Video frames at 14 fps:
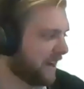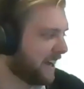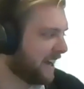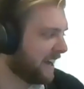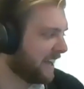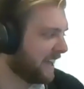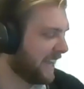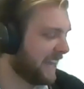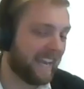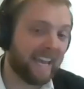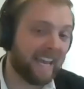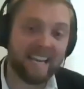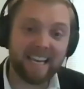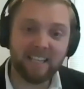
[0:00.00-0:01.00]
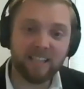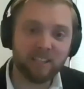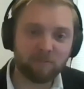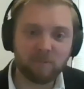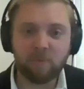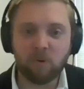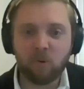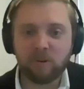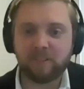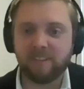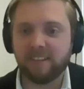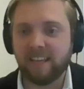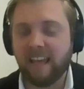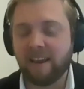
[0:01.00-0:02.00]
and in the
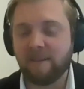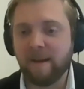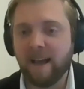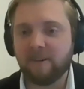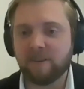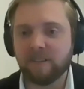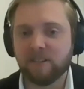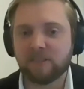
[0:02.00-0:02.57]
report that came out,